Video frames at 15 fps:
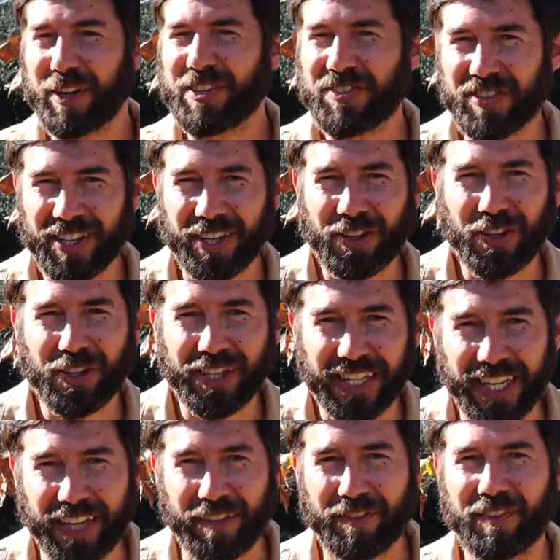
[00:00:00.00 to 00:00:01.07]
single
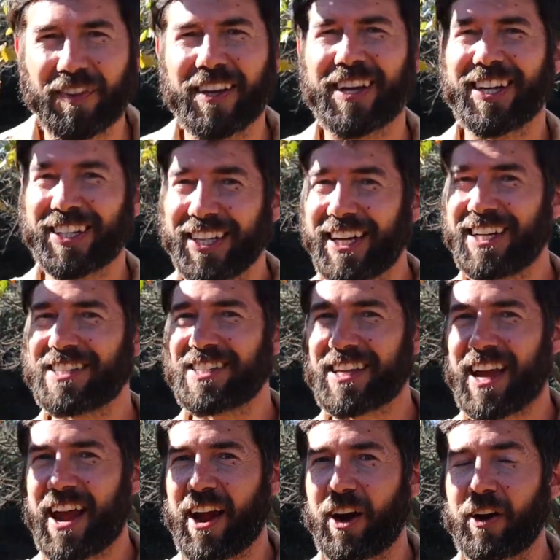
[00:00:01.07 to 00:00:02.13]
leaf cleans
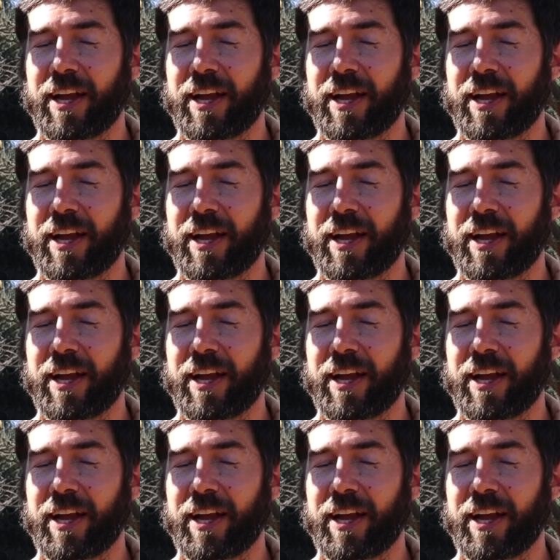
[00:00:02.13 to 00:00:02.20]
the air